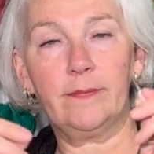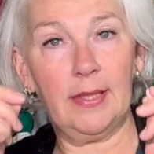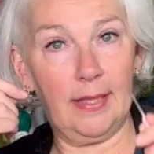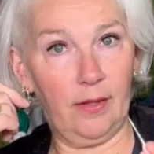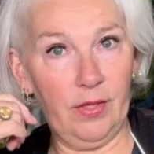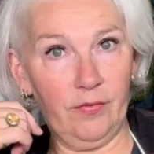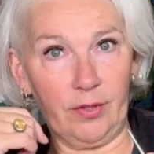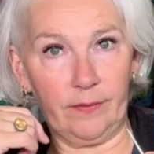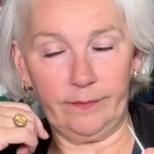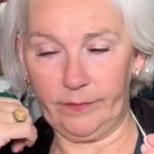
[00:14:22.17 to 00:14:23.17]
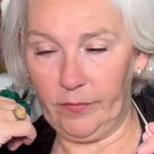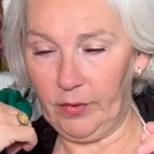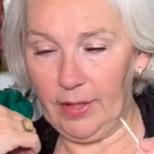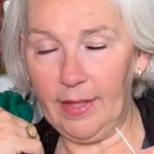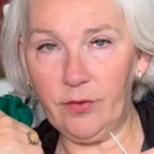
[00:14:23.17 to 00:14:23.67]
However,
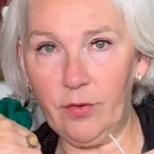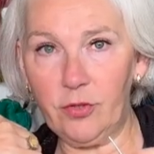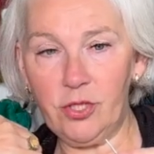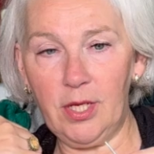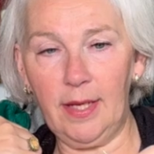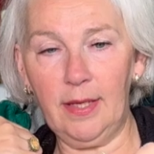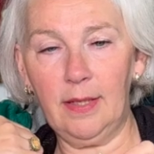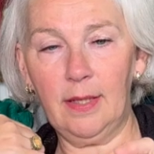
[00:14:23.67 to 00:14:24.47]
when I crochet,